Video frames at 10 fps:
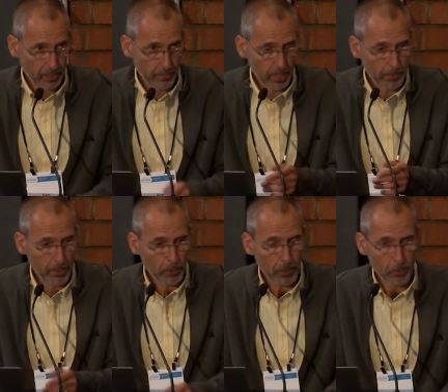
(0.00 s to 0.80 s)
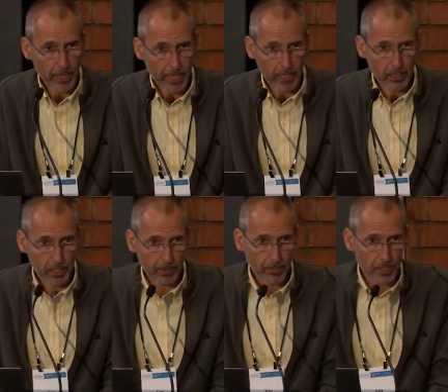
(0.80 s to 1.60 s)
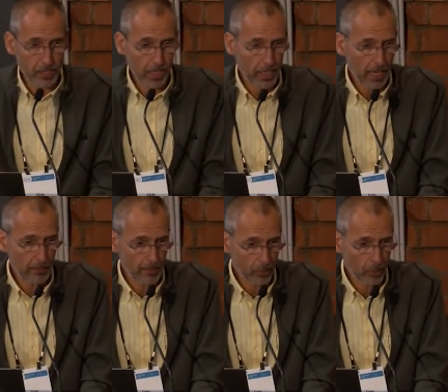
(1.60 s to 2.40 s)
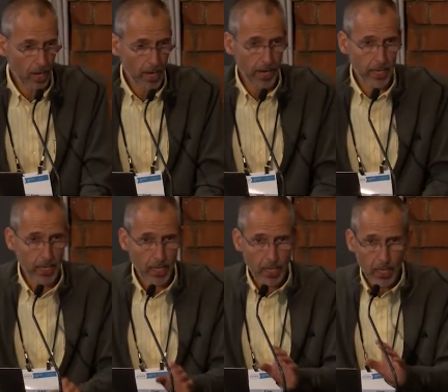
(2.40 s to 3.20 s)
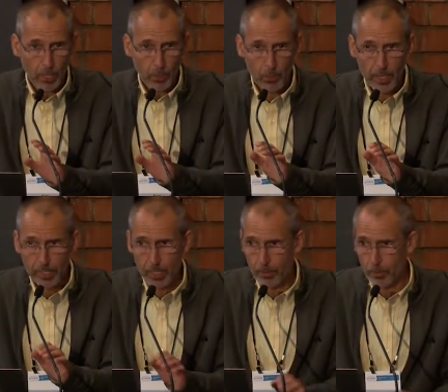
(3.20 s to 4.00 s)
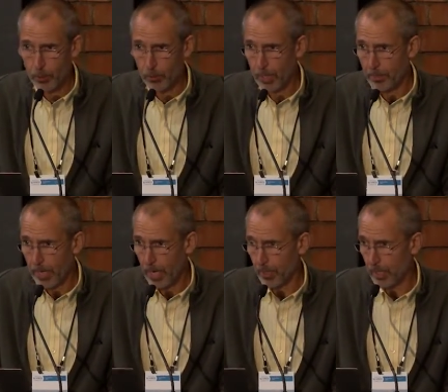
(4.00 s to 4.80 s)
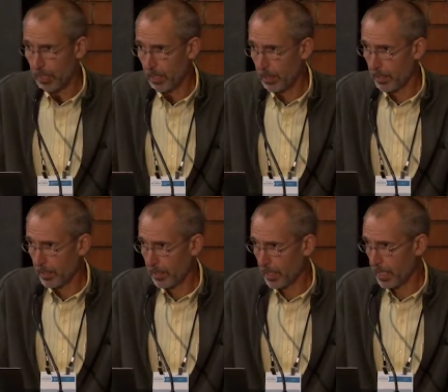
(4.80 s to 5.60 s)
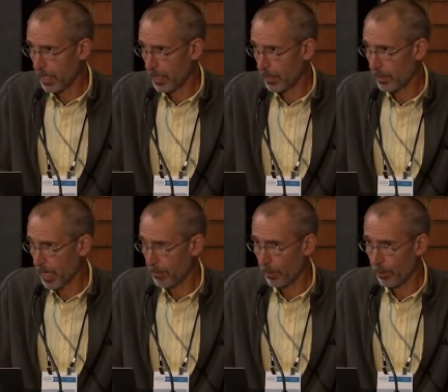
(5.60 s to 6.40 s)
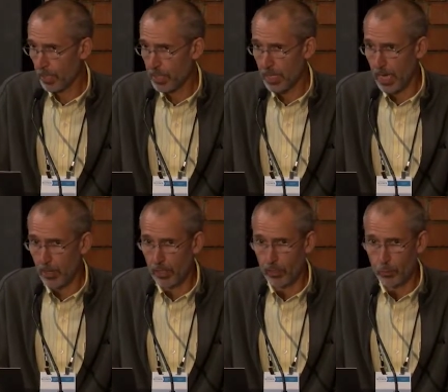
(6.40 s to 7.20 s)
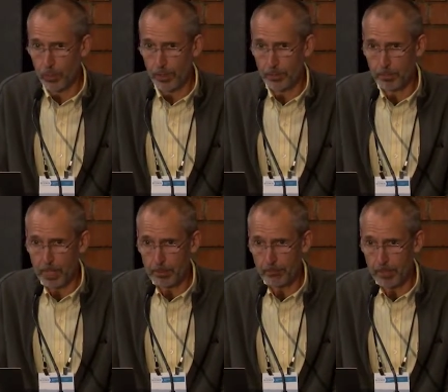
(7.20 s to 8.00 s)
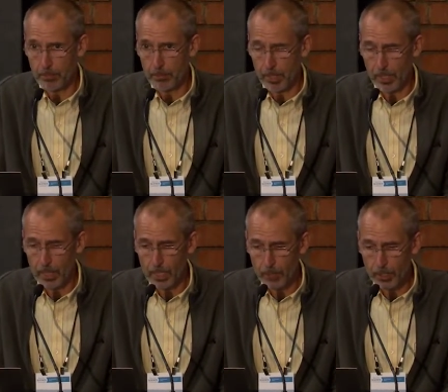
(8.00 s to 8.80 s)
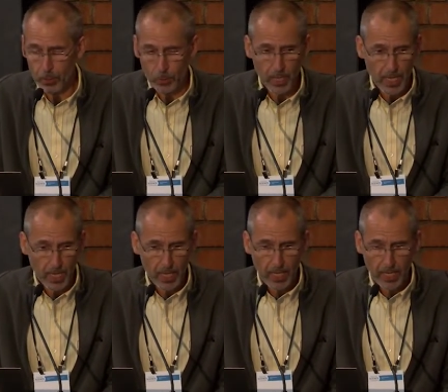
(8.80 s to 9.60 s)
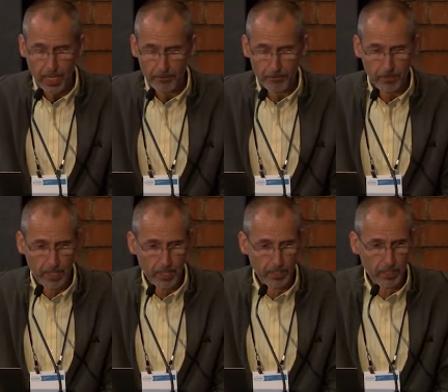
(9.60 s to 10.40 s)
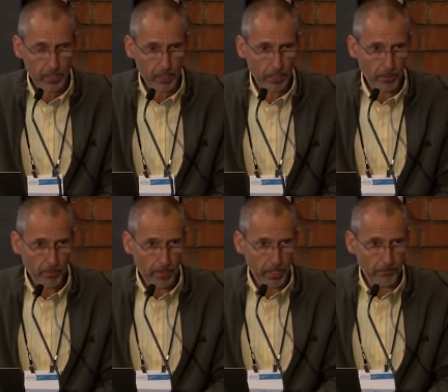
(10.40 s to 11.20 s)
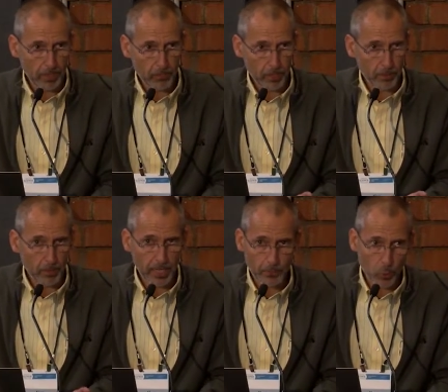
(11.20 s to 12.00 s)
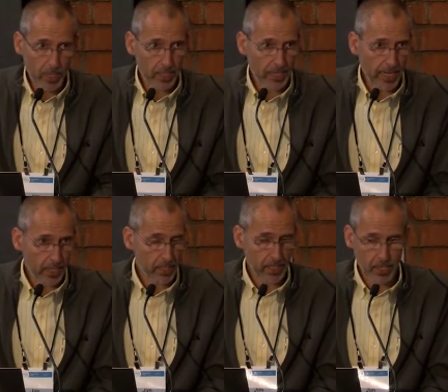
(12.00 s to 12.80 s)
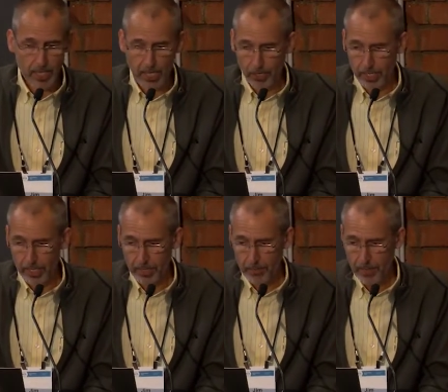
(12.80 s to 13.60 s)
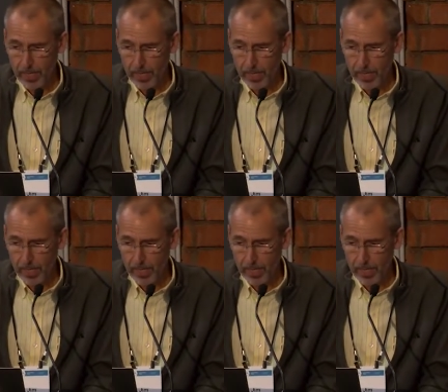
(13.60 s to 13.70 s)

many people. We had visits on a couple of Marae. We went on a boat trip out onto the to the uh, Pelorus Sound with people from the Iwi who have uh, Mana Whenua, mana Moana status in that area,